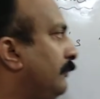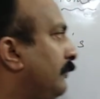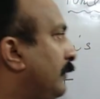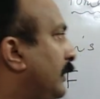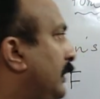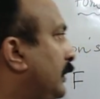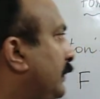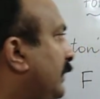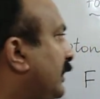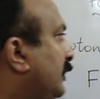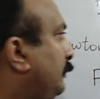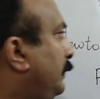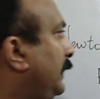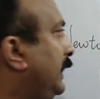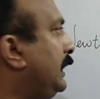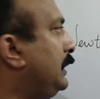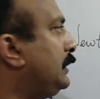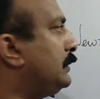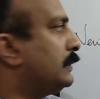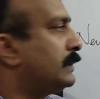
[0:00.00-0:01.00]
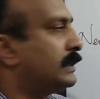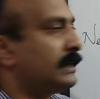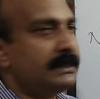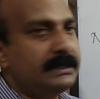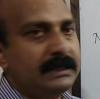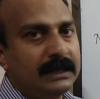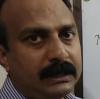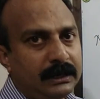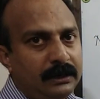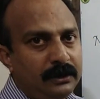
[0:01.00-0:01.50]
When you explain
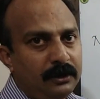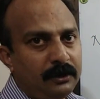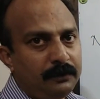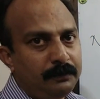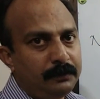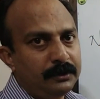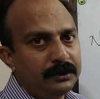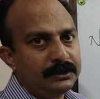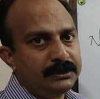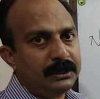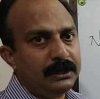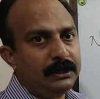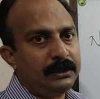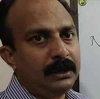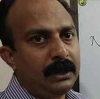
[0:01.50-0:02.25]
Newton's second law of motion,